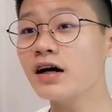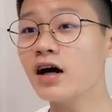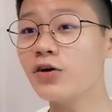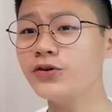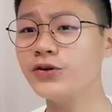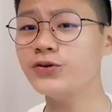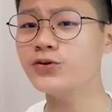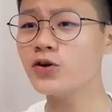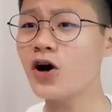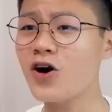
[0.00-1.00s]
How do
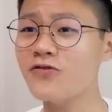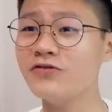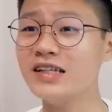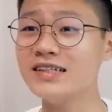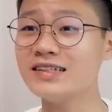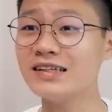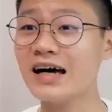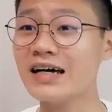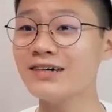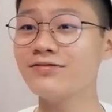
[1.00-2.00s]
you off this
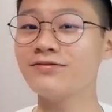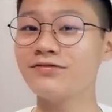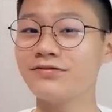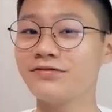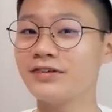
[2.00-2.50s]
life?